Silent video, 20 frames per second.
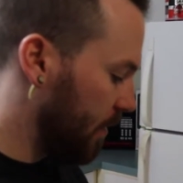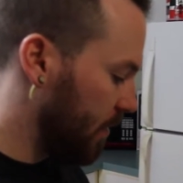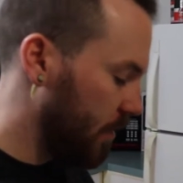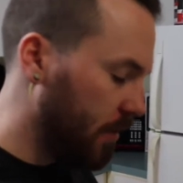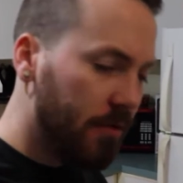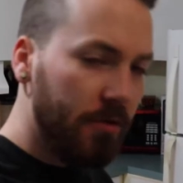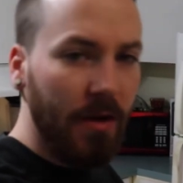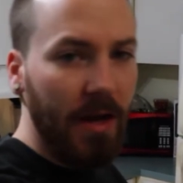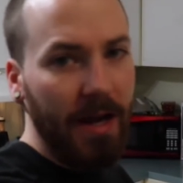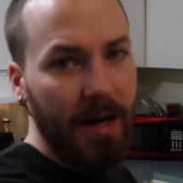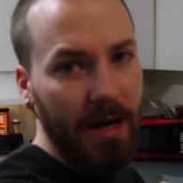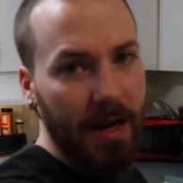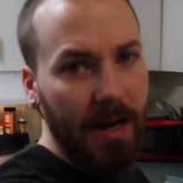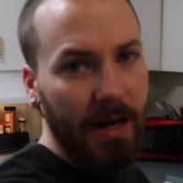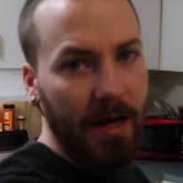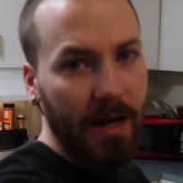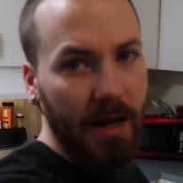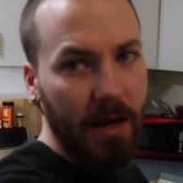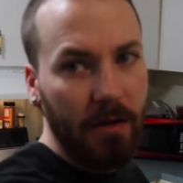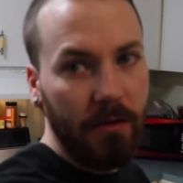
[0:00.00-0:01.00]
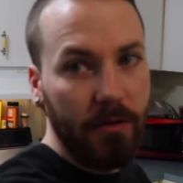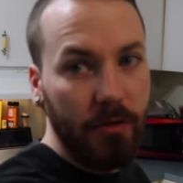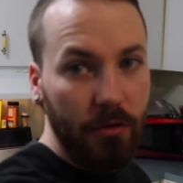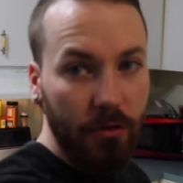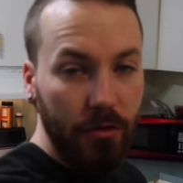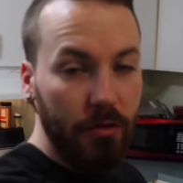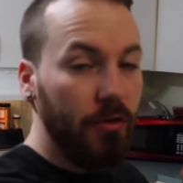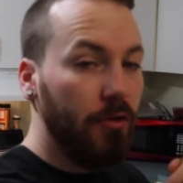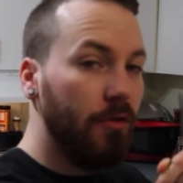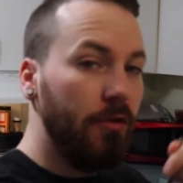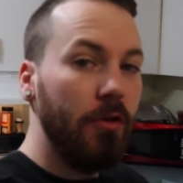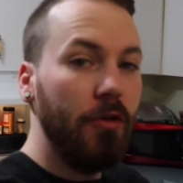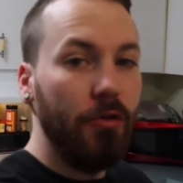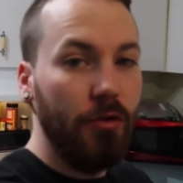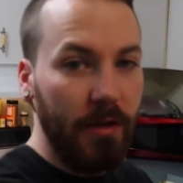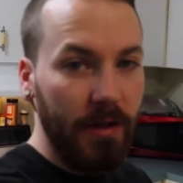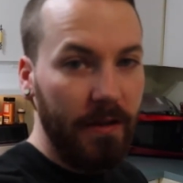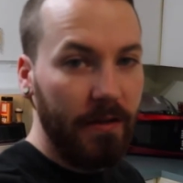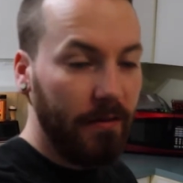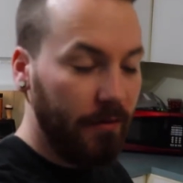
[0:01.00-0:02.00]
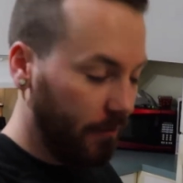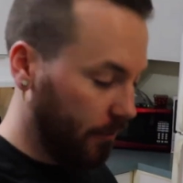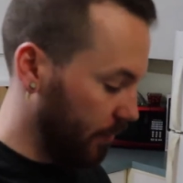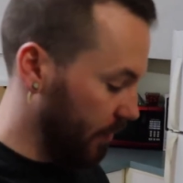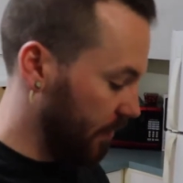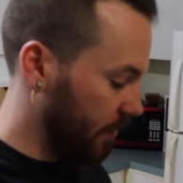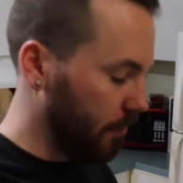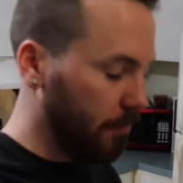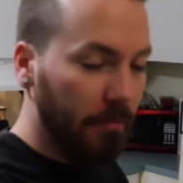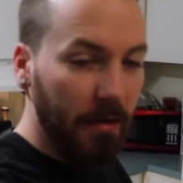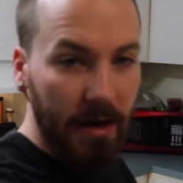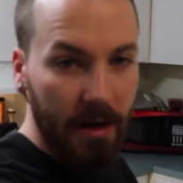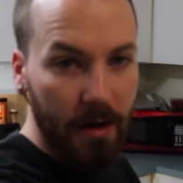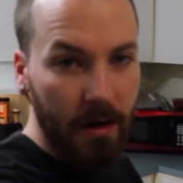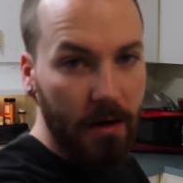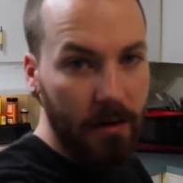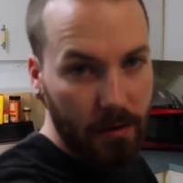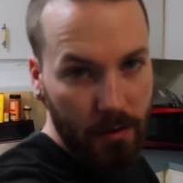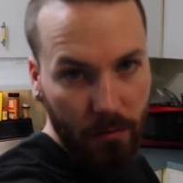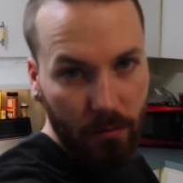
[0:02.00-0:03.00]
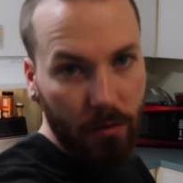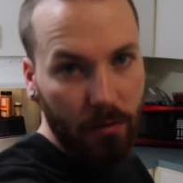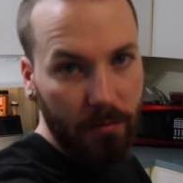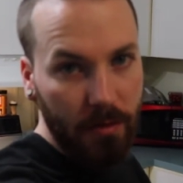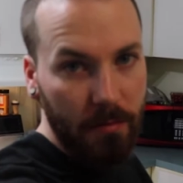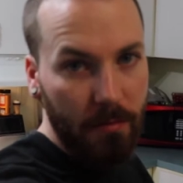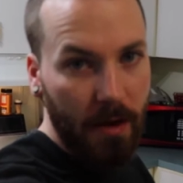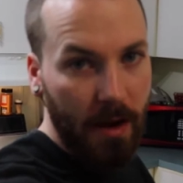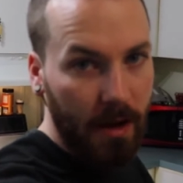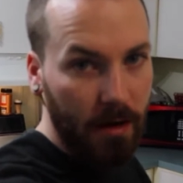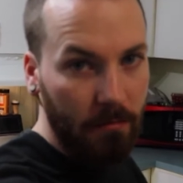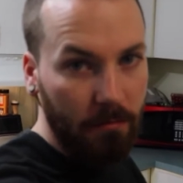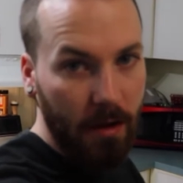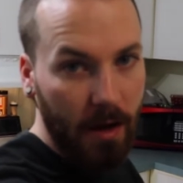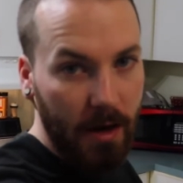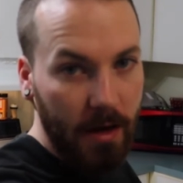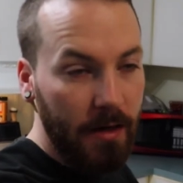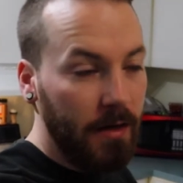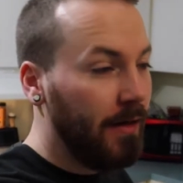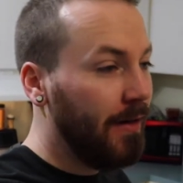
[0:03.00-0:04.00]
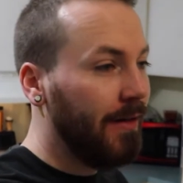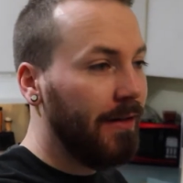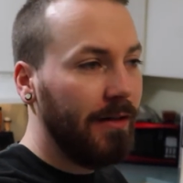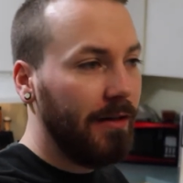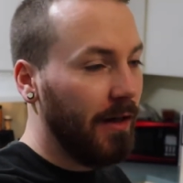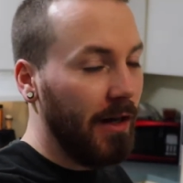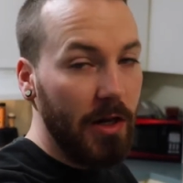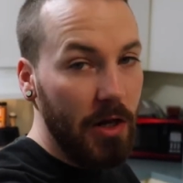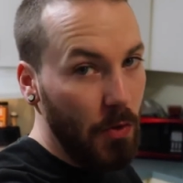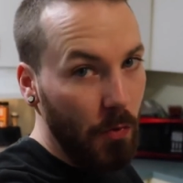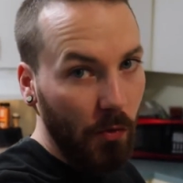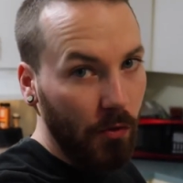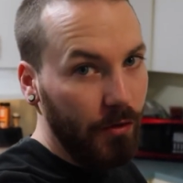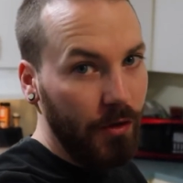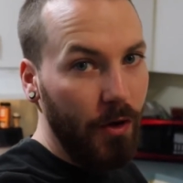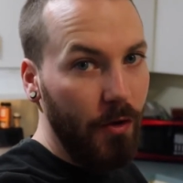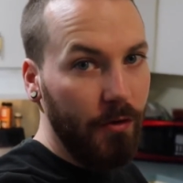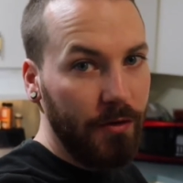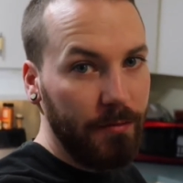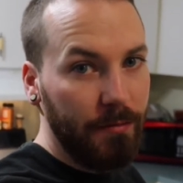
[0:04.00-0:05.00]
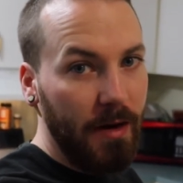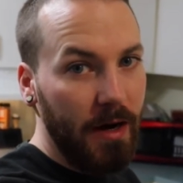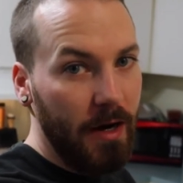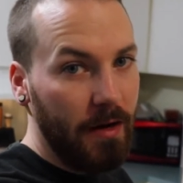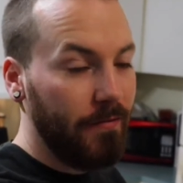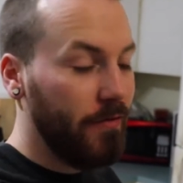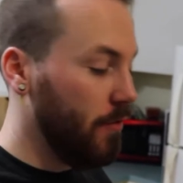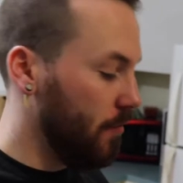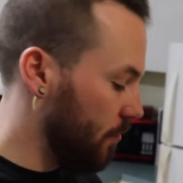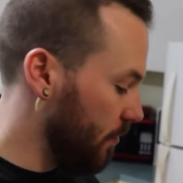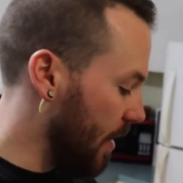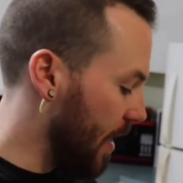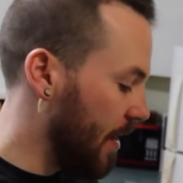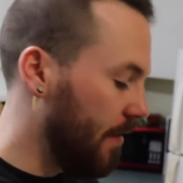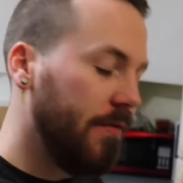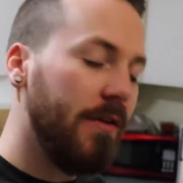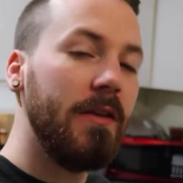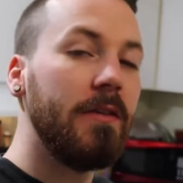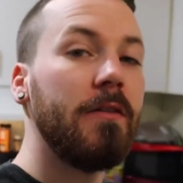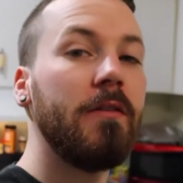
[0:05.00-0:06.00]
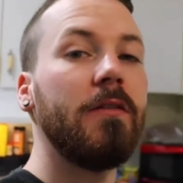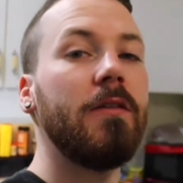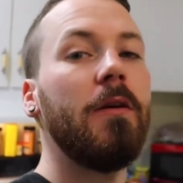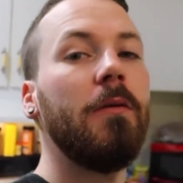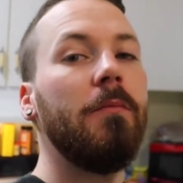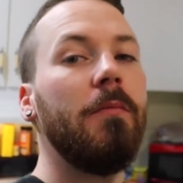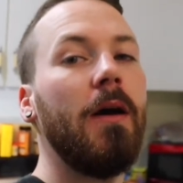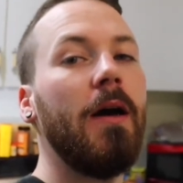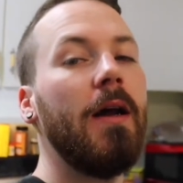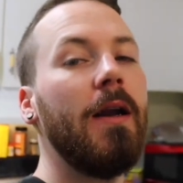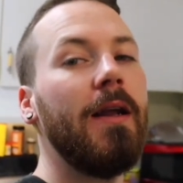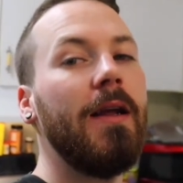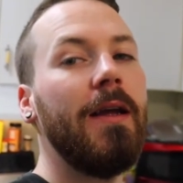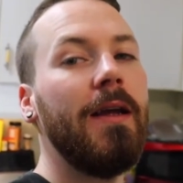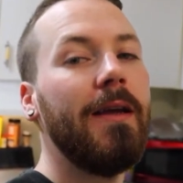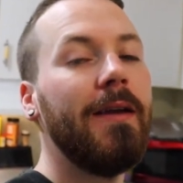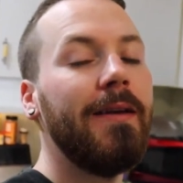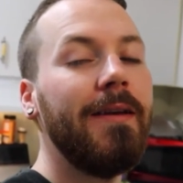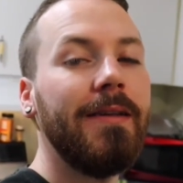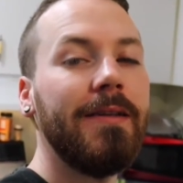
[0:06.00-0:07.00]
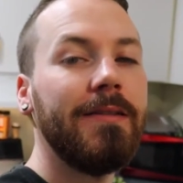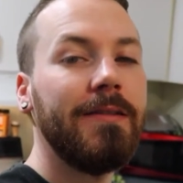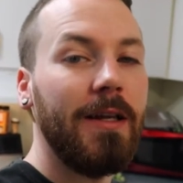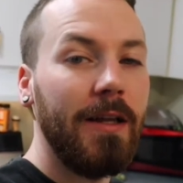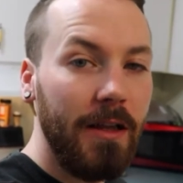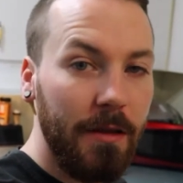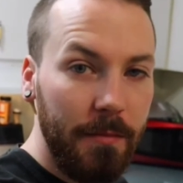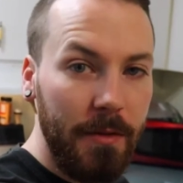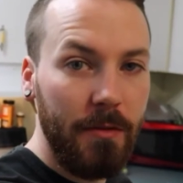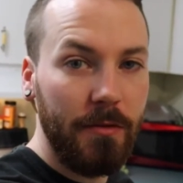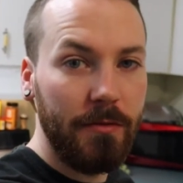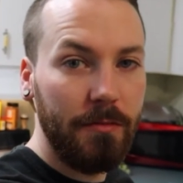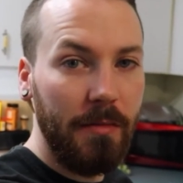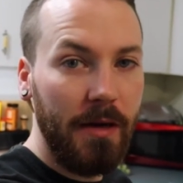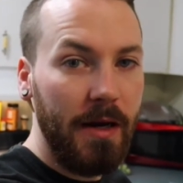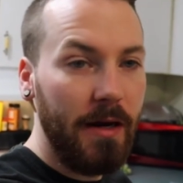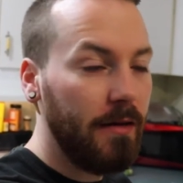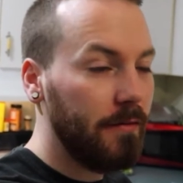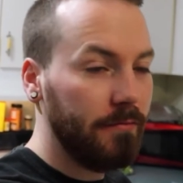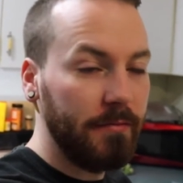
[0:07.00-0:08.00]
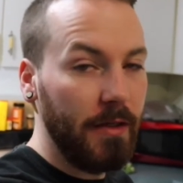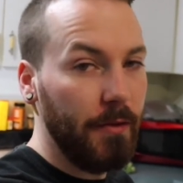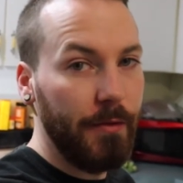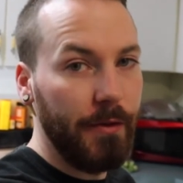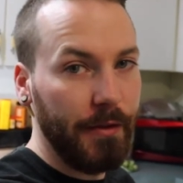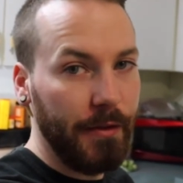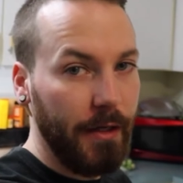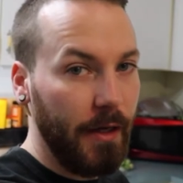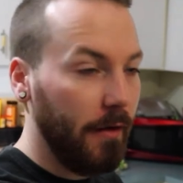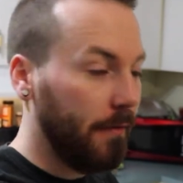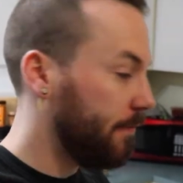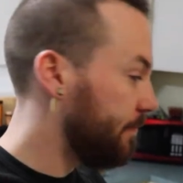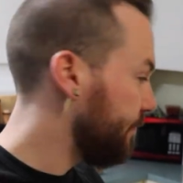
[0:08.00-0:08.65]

You try that out. You do this with some bear and you won't be mad about it, and you won't know it's bear. If you gave this to somebody and didn't tell them it was bear, they wouldn't know.